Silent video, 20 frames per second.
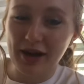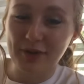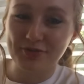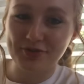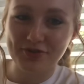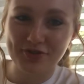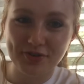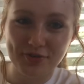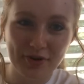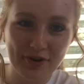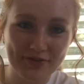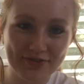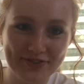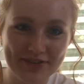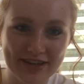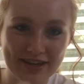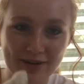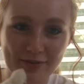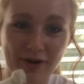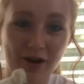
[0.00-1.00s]
I'm sure you all have
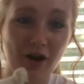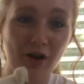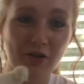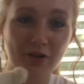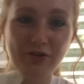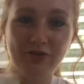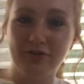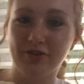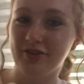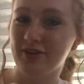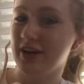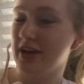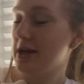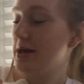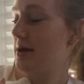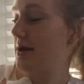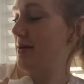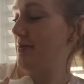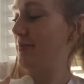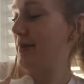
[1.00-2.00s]
seen him all over
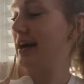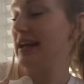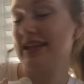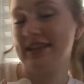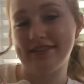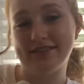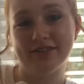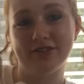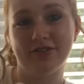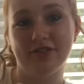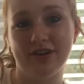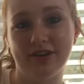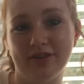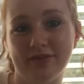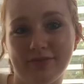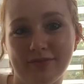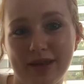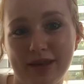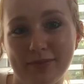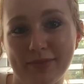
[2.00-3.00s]
my
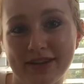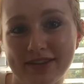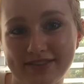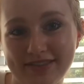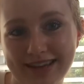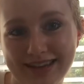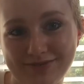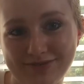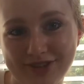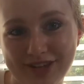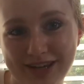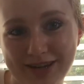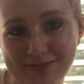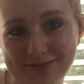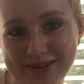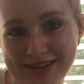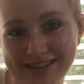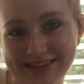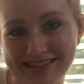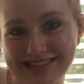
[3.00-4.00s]
Instagram and my Snapchat
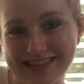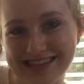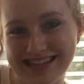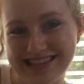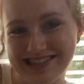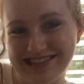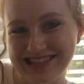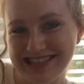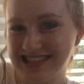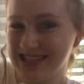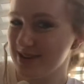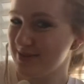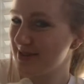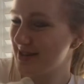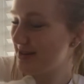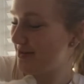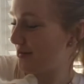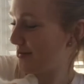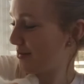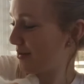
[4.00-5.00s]
because he's just so
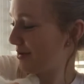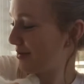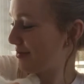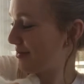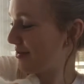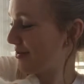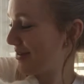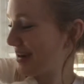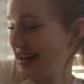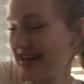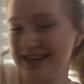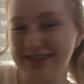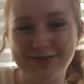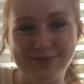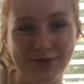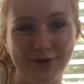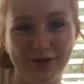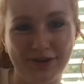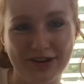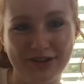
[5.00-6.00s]
adorable, and he's
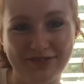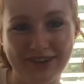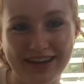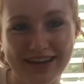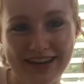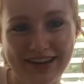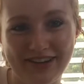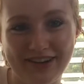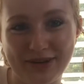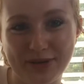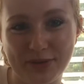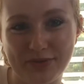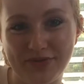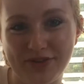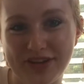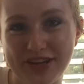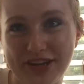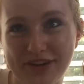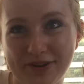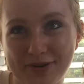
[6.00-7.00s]
purring right now. I don't know if
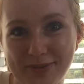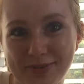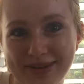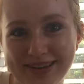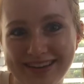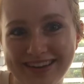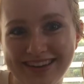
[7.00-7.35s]
you can hear him.